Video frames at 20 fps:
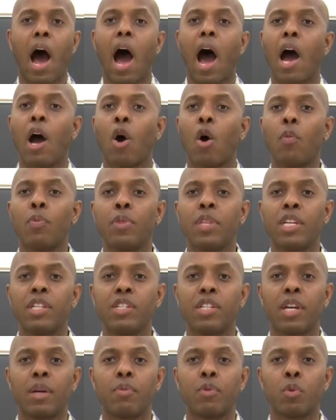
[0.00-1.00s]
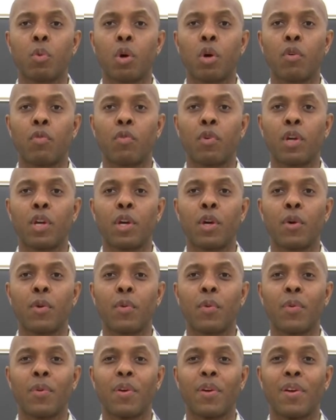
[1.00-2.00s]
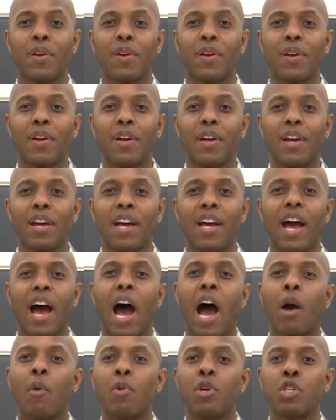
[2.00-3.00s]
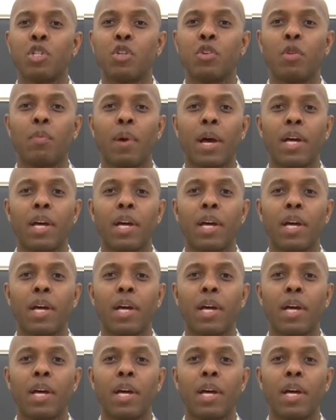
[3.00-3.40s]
I hope these tips work for you. I wish you the